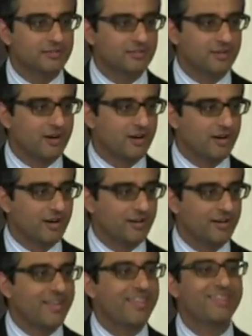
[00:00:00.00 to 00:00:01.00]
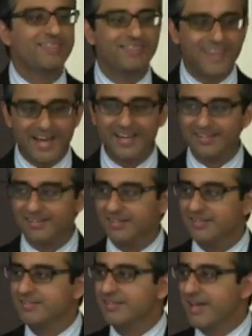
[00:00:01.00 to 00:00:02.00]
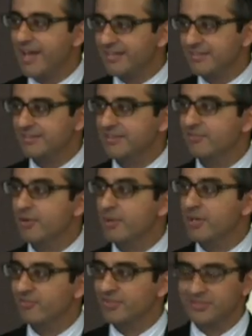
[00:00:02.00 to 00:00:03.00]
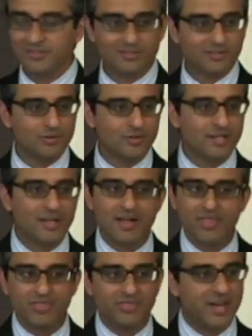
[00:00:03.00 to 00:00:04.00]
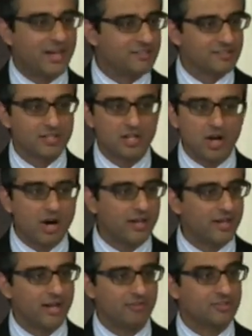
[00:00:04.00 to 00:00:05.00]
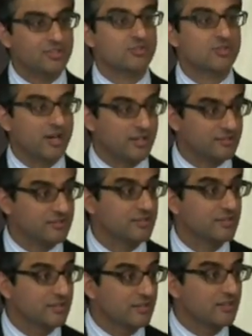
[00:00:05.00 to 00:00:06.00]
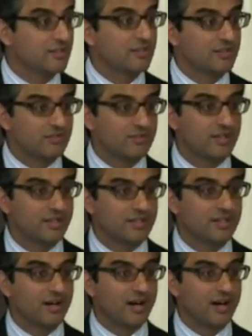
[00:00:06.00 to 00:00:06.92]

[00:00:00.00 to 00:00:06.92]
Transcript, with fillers: to the heart. That is the essence of Ibn Nafis's theory. That is not Erasistratus, right?